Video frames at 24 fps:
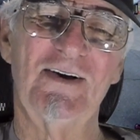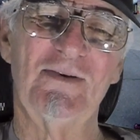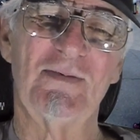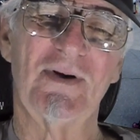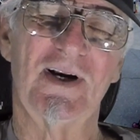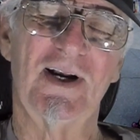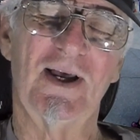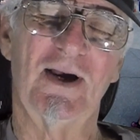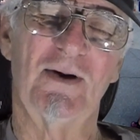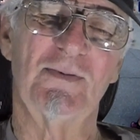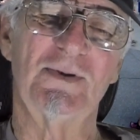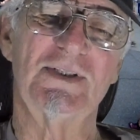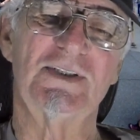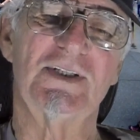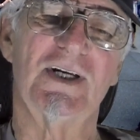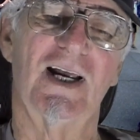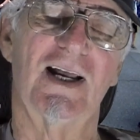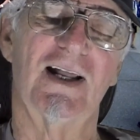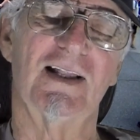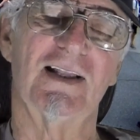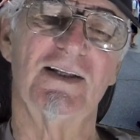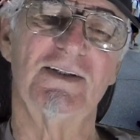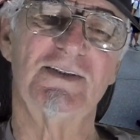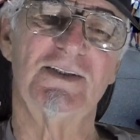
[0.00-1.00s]
But I would
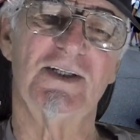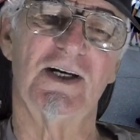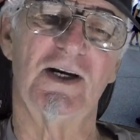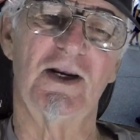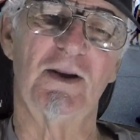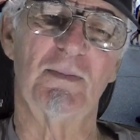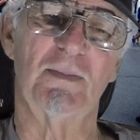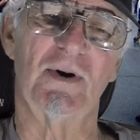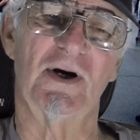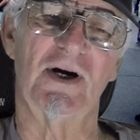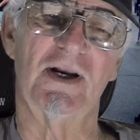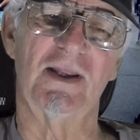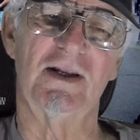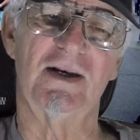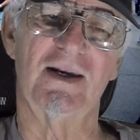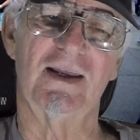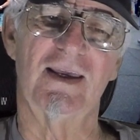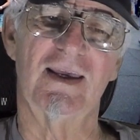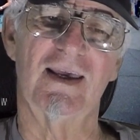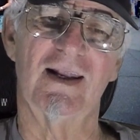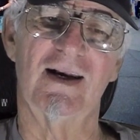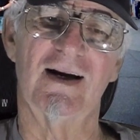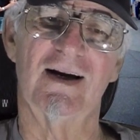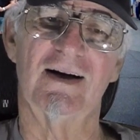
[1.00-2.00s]
challenge anybody to
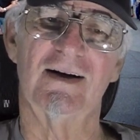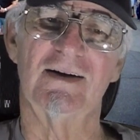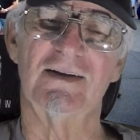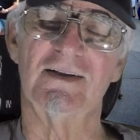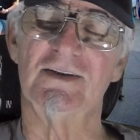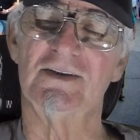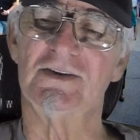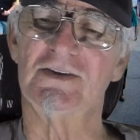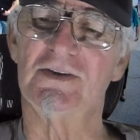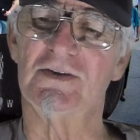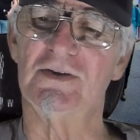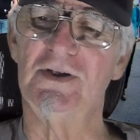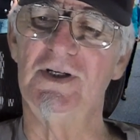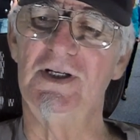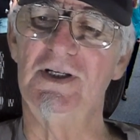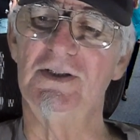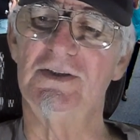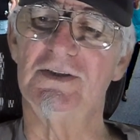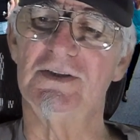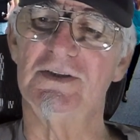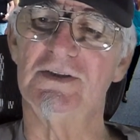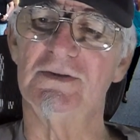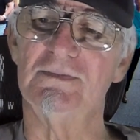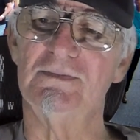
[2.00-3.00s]
get out on the
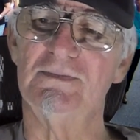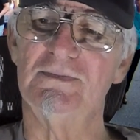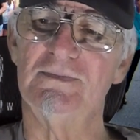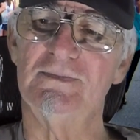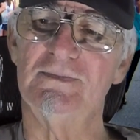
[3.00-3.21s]
streets